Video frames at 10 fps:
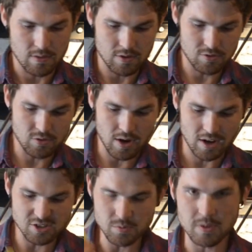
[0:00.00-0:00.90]
this drink.
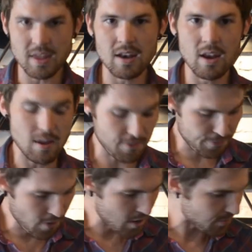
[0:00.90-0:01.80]
I just want that nice,
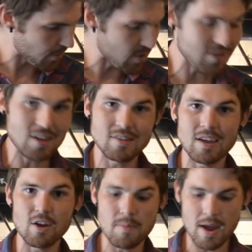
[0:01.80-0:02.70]
fresh, very
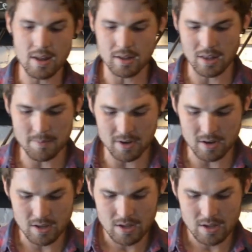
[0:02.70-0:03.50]
zesty, aromatic lemon